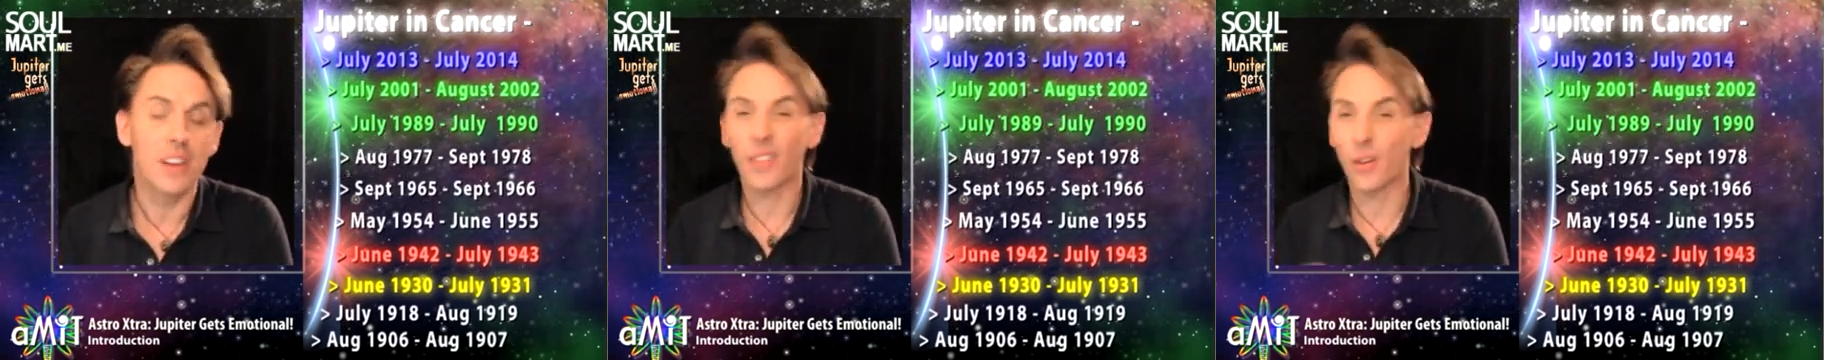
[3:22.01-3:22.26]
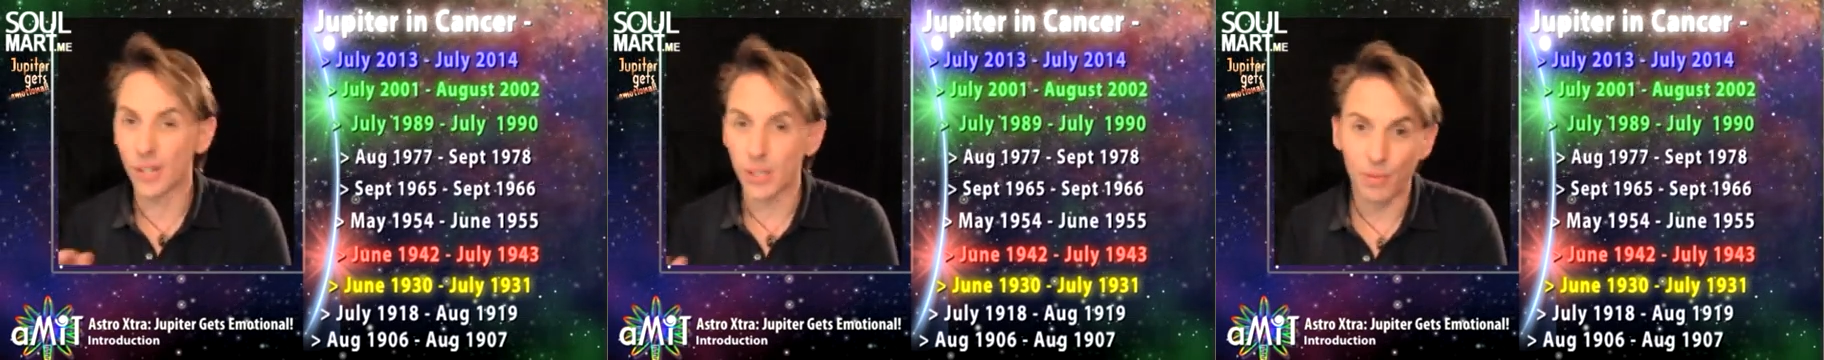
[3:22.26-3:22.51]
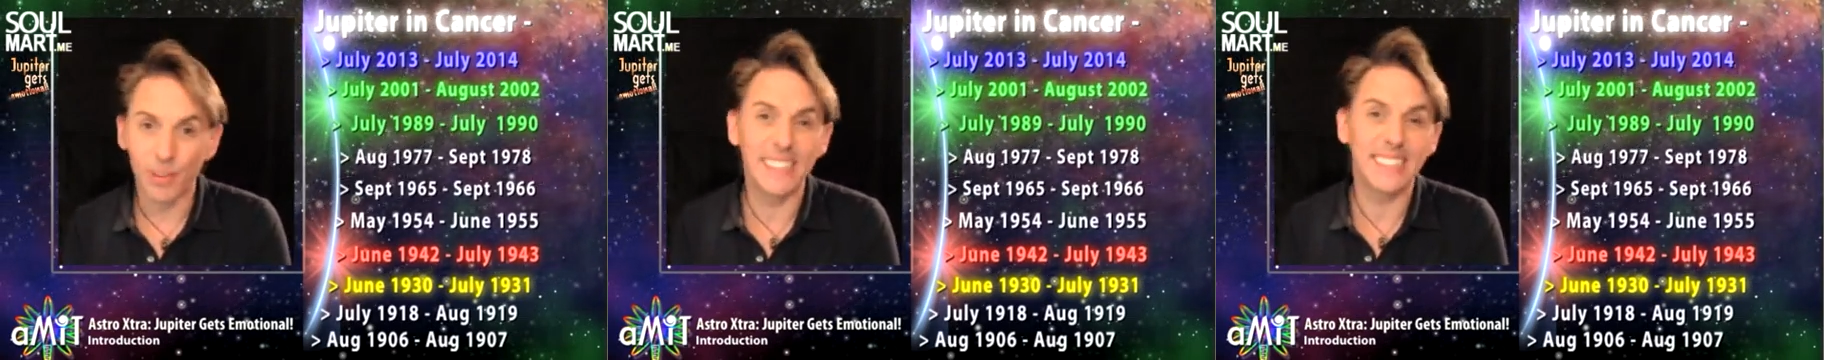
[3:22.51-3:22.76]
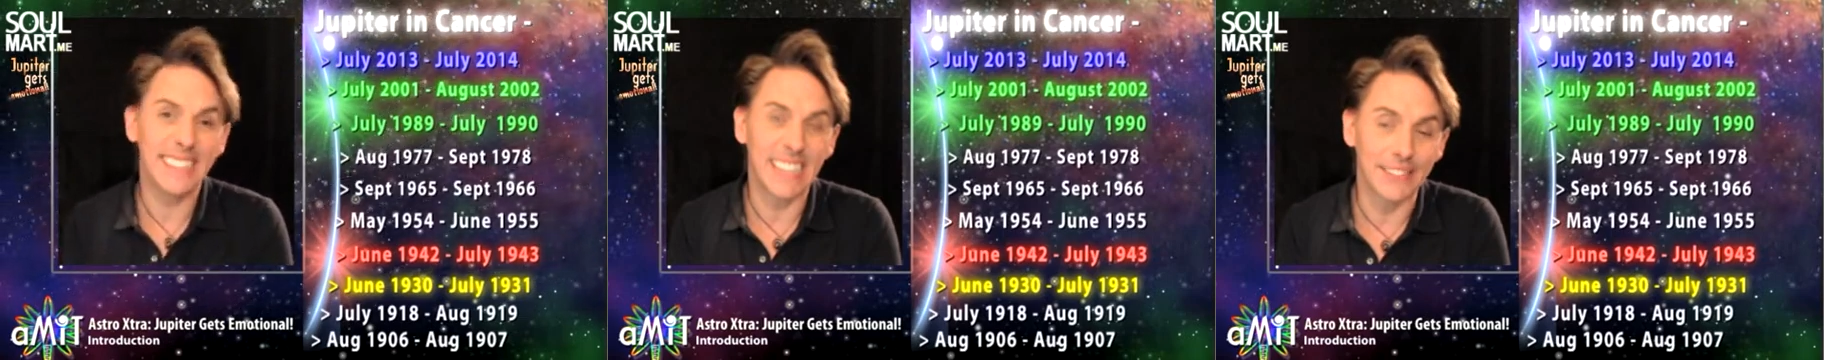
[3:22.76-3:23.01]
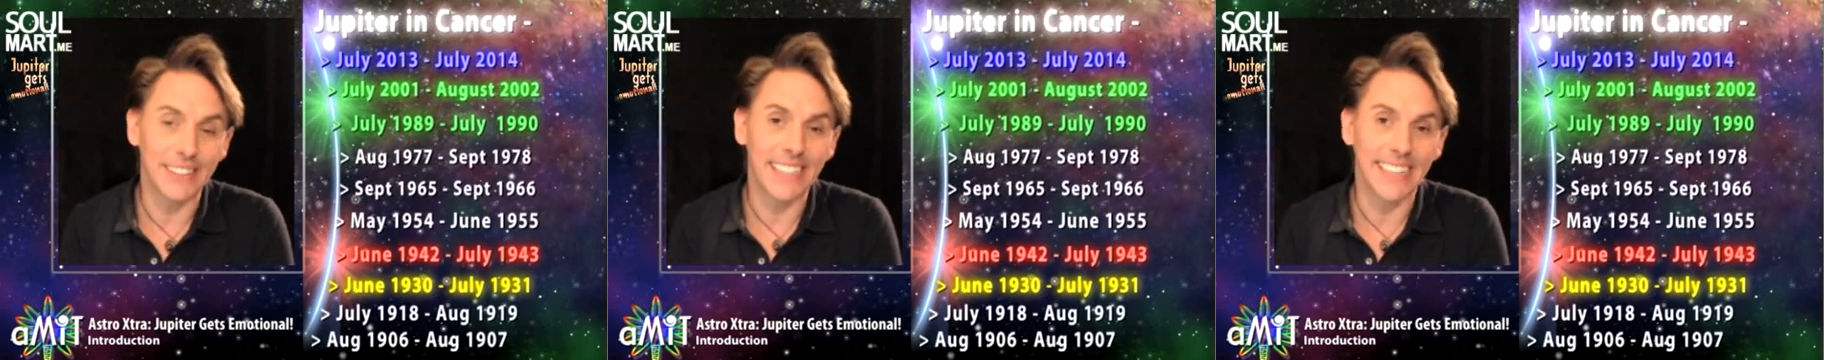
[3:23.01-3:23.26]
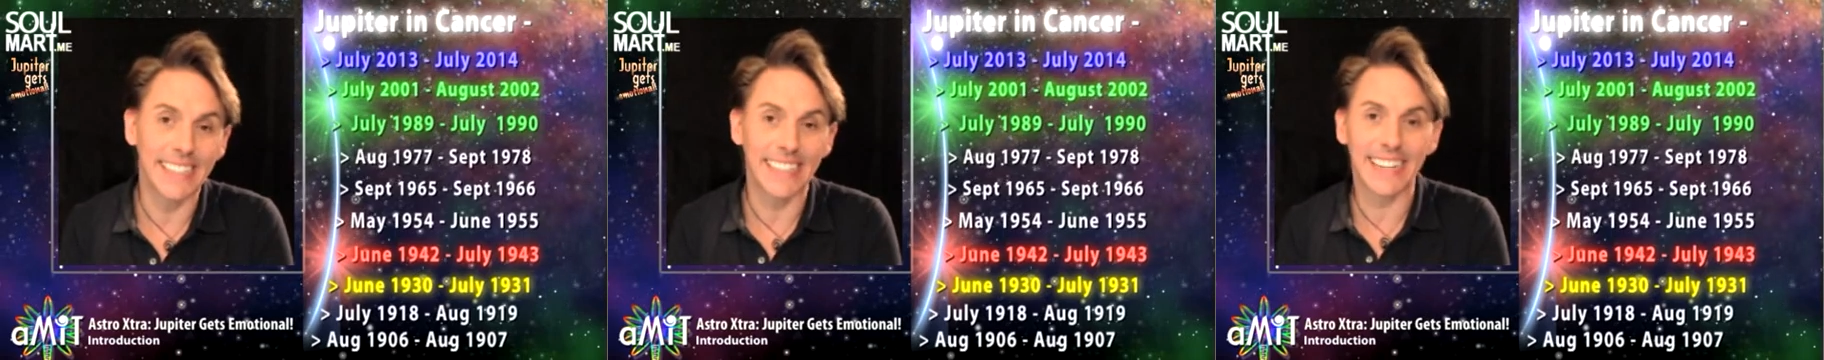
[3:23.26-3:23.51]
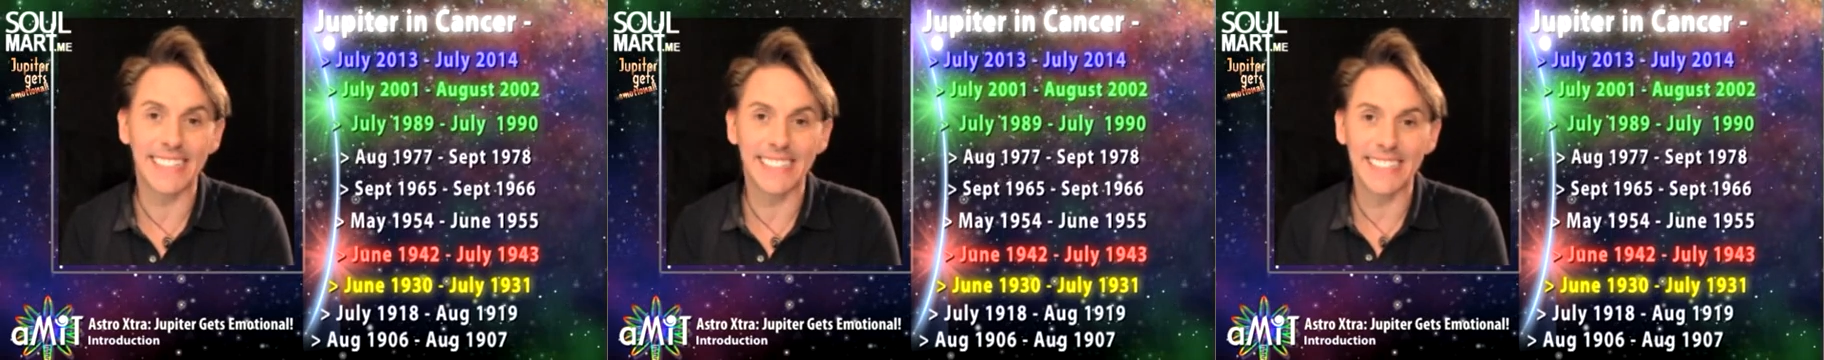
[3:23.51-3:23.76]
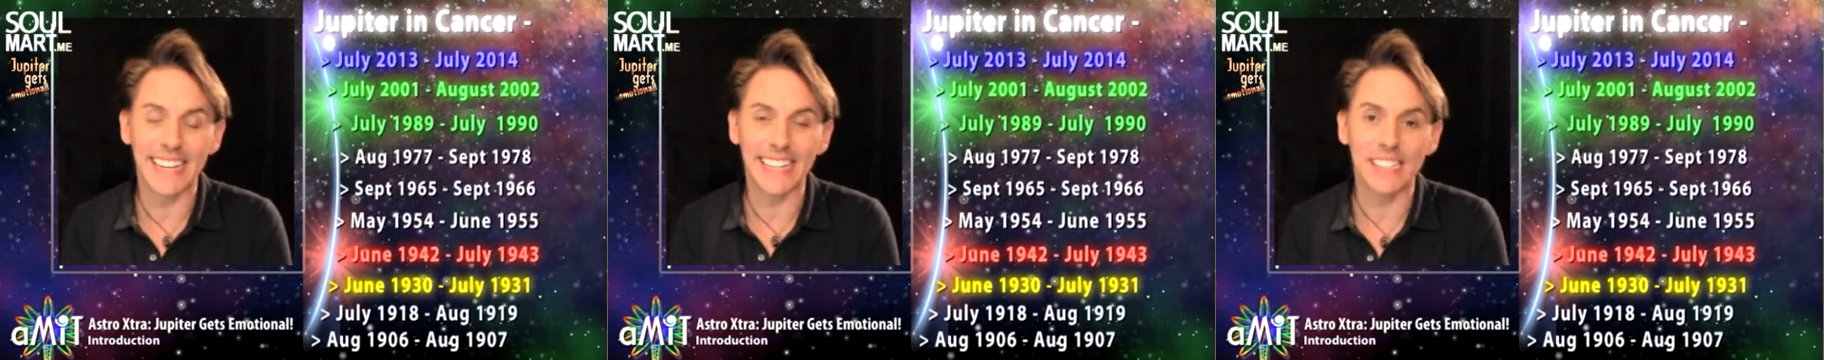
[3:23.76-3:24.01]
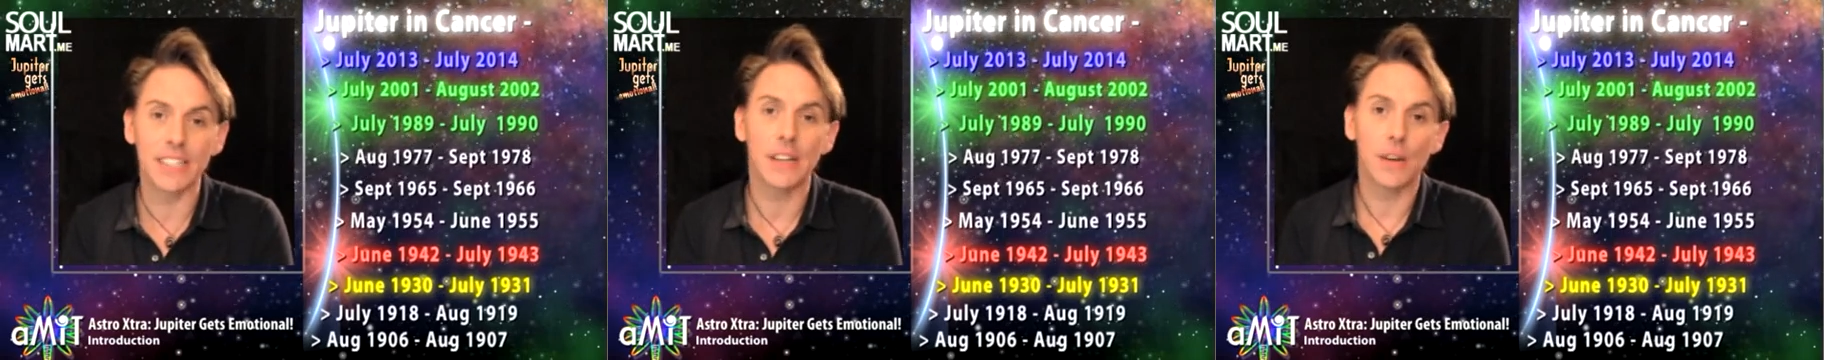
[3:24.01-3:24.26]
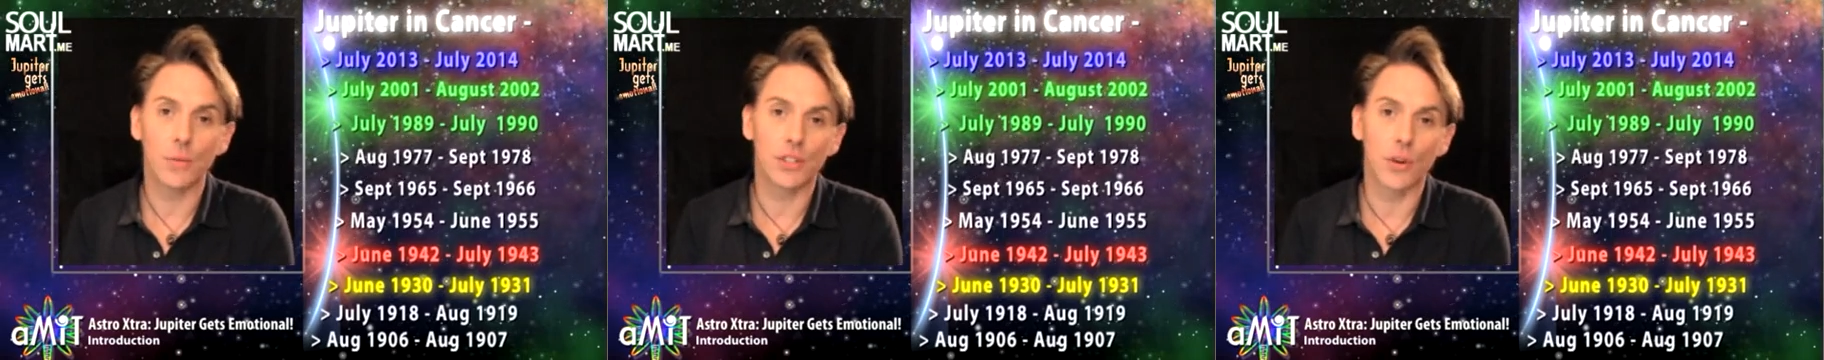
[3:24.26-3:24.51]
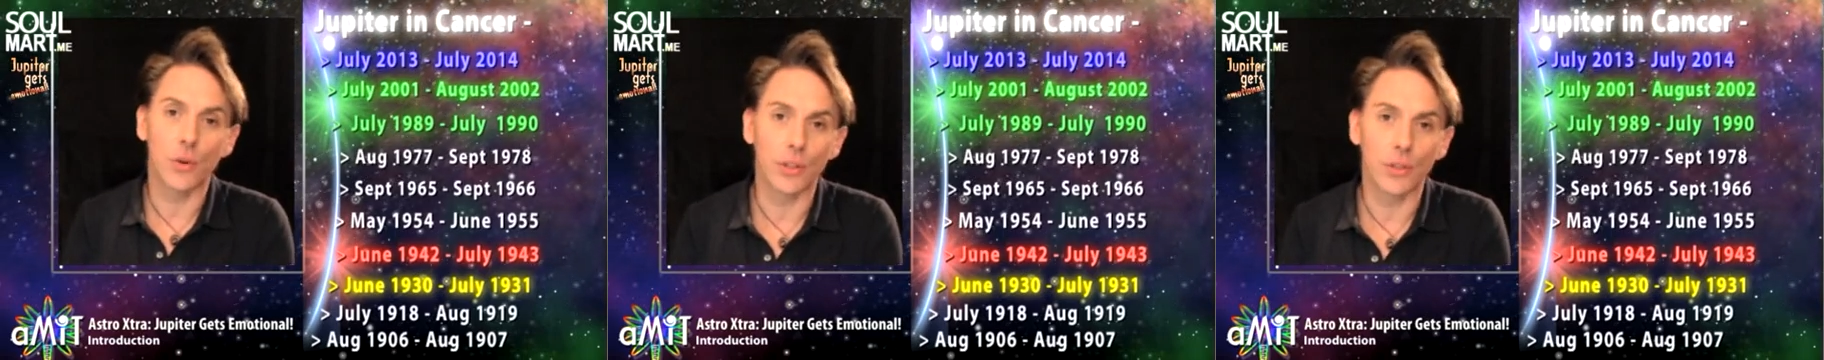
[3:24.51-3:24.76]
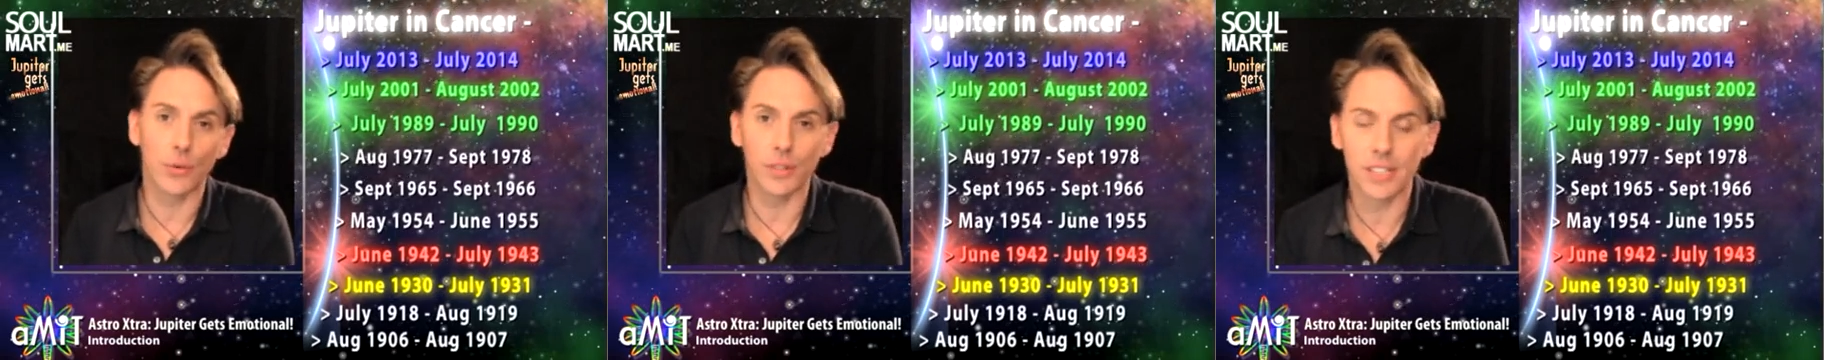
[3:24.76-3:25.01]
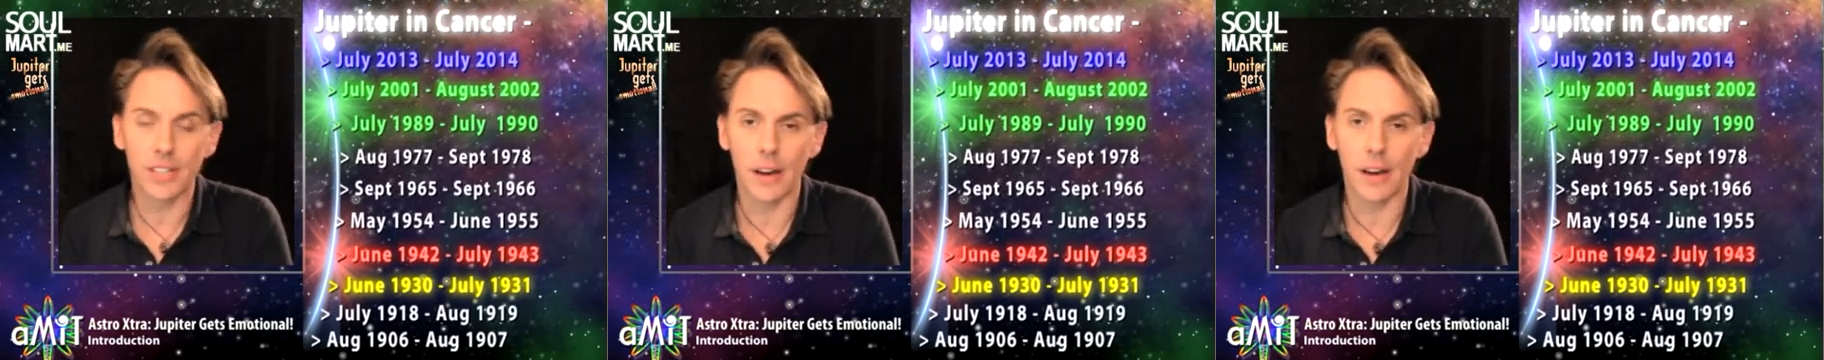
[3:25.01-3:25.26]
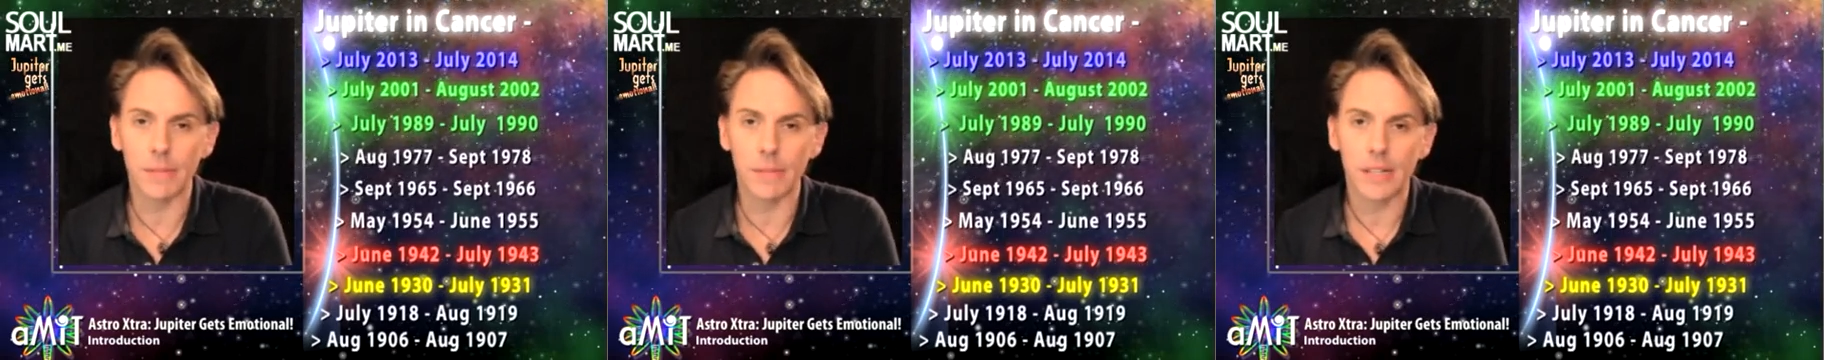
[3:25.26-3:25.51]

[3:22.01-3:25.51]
there was plenty of it, and the United States was going through its times.